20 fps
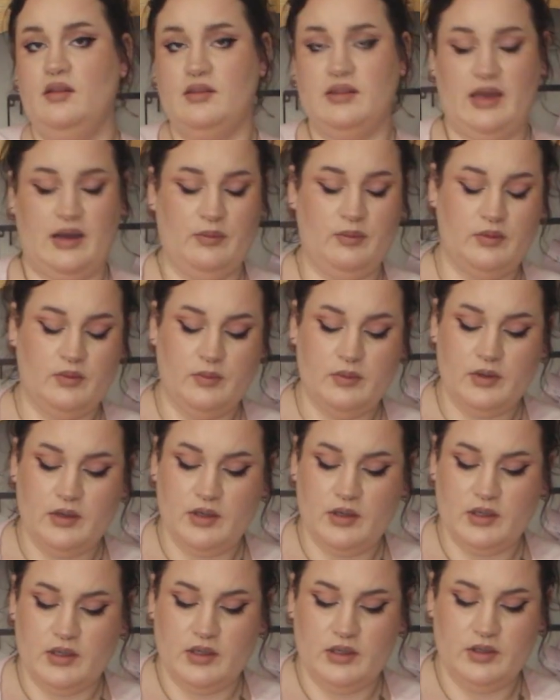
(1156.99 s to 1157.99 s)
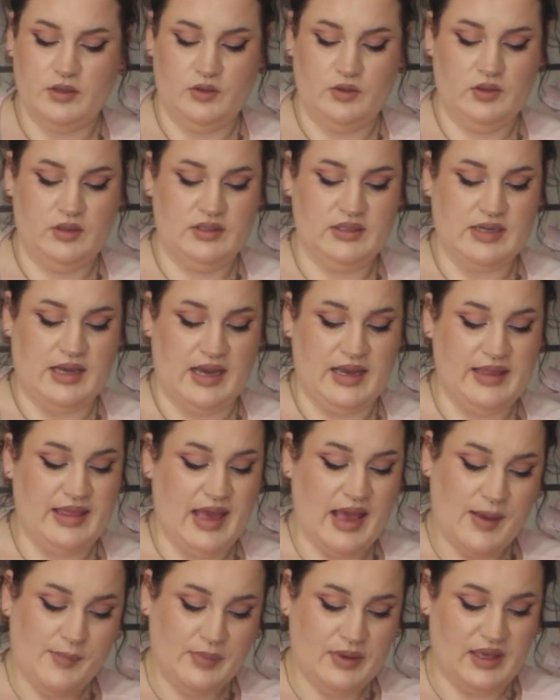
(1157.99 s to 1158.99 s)
that would work. You can dye
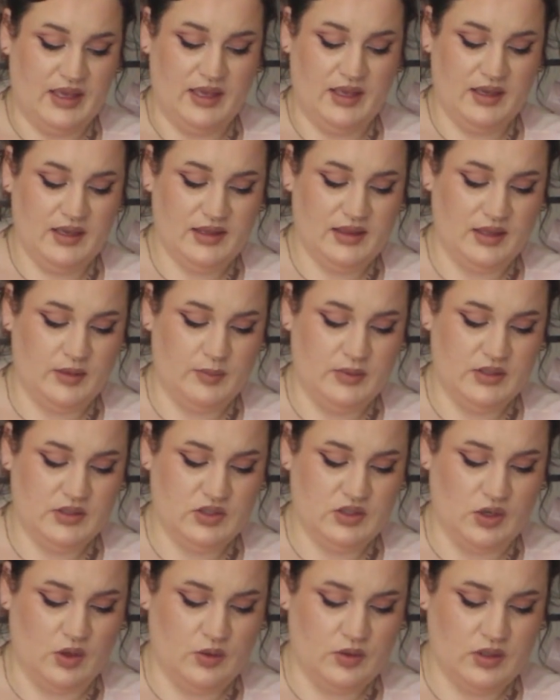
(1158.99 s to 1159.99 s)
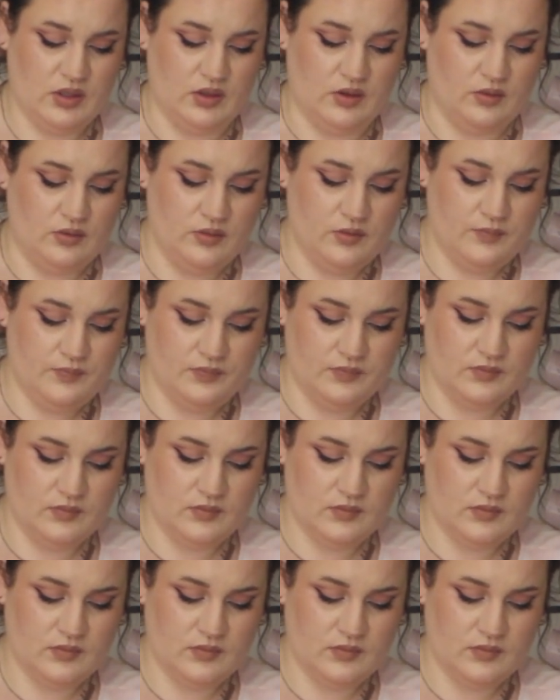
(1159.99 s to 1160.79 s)
that pink. That'd be so cute.